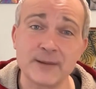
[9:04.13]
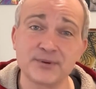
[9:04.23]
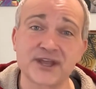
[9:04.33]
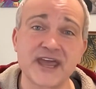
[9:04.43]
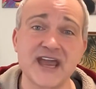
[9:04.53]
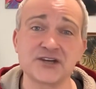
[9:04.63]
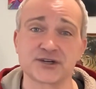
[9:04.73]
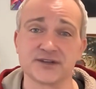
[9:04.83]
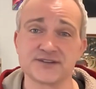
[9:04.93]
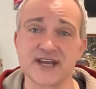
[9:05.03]

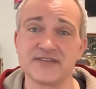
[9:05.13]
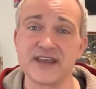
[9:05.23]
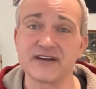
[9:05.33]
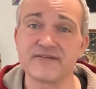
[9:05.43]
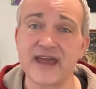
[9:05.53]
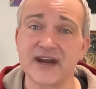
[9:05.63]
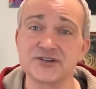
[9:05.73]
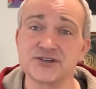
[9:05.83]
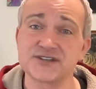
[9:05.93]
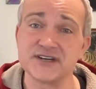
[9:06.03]
implications and the
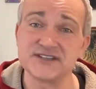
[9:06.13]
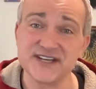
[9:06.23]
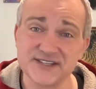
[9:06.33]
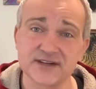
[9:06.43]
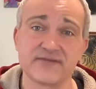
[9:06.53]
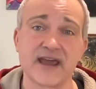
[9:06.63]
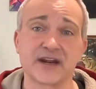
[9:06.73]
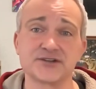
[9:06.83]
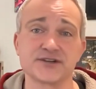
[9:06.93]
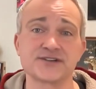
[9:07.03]
advantages and
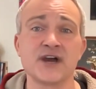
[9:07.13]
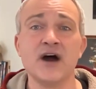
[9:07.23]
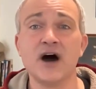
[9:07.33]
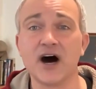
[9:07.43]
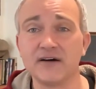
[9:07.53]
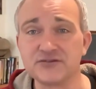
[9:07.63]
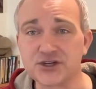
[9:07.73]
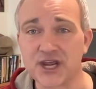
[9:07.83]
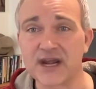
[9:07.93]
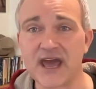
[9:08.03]
disadvantages of
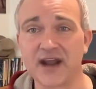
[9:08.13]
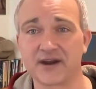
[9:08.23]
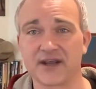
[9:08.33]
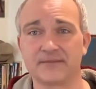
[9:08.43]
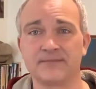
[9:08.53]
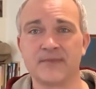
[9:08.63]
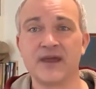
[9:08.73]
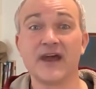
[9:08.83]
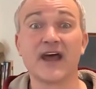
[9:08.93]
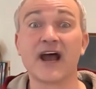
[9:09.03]
gene editing.
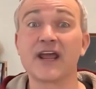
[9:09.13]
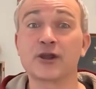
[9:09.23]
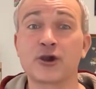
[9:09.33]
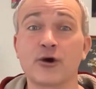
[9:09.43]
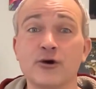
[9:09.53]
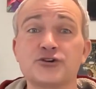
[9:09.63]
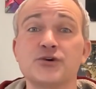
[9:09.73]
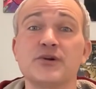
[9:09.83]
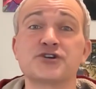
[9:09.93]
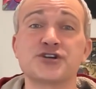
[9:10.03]
And I encourage
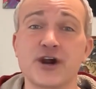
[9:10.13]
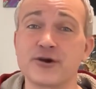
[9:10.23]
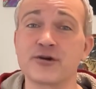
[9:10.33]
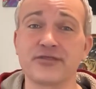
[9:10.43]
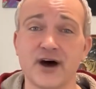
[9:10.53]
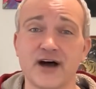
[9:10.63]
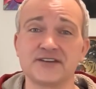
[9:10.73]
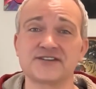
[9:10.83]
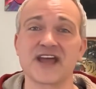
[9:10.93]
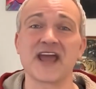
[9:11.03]
you to share your
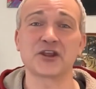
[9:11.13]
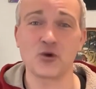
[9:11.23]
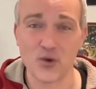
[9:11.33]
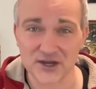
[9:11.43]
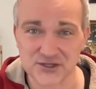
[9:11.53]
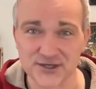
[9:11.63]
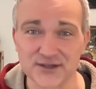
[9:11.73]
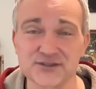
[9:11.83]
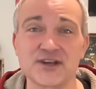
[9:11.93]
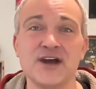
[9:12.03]
thoughts and
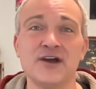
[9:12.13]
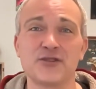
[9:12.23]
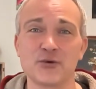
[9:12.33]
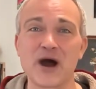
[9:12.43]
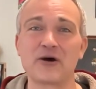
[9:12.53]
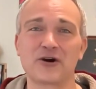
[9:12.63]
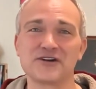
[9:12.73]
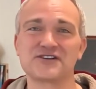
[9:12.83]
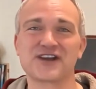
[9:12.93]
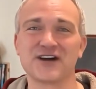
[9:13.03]
questions throughout our
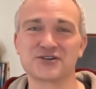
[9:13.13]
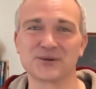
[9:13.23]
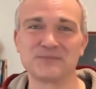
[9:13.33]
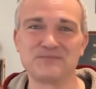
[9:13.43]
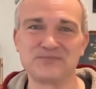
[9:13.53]
discussion.